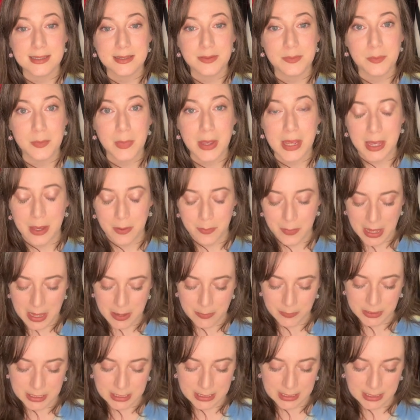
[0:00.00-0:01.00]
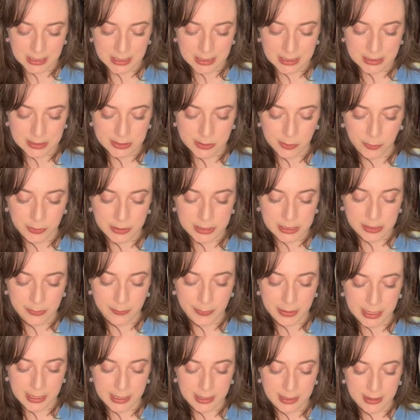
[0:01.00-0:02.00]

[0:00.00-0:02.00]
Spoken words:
makeup empty is going to be